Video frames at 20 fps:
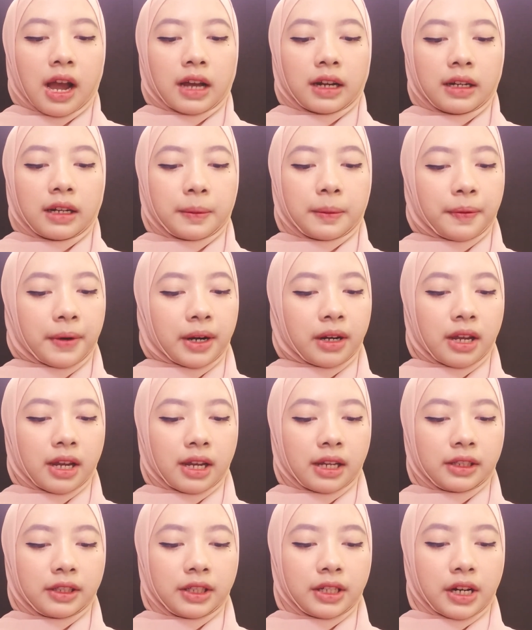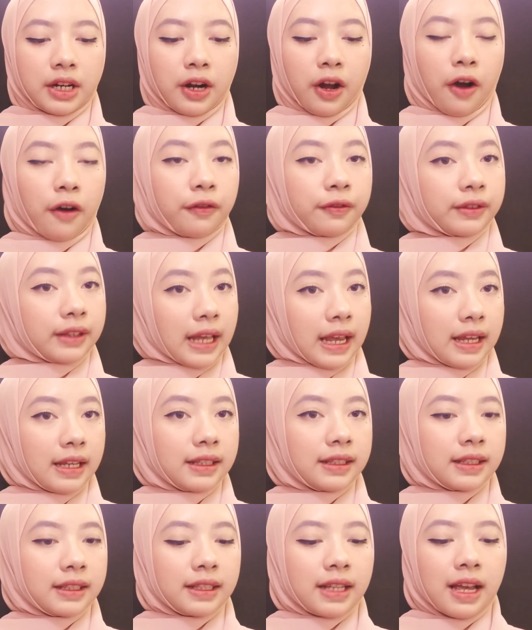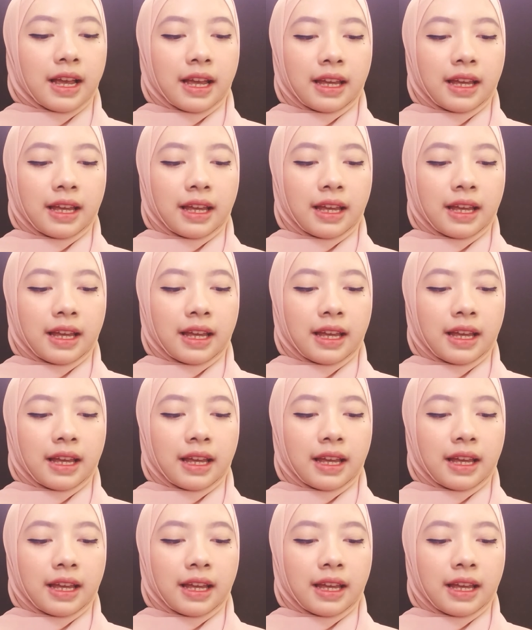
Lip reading: The variation of taste